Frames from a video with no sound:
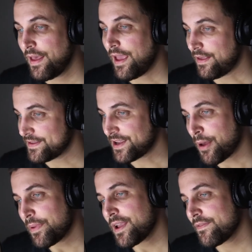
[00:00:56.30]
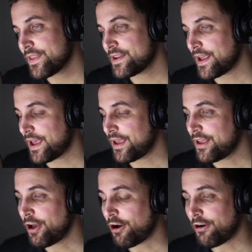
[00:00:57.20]
And the topic of the day
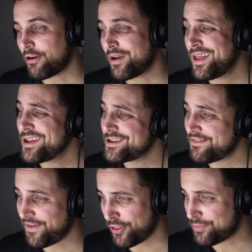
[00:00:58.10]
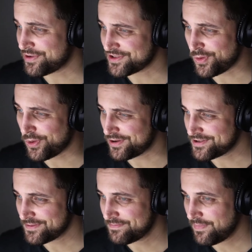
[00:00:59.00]
are developer
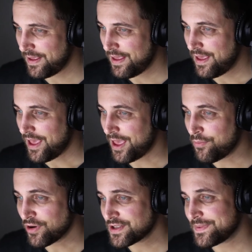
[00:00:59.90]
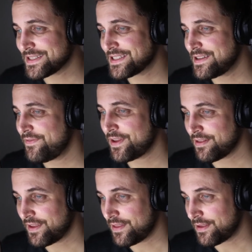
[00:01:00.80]
scores, and more
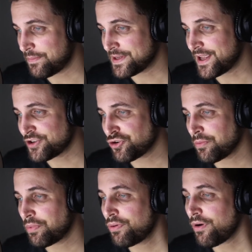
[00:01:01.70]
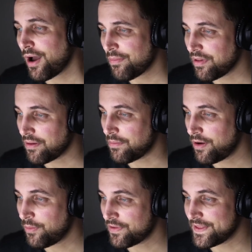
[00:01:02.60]
specifically, the potential problem
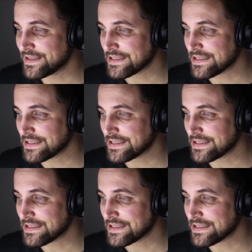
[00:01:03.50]
with these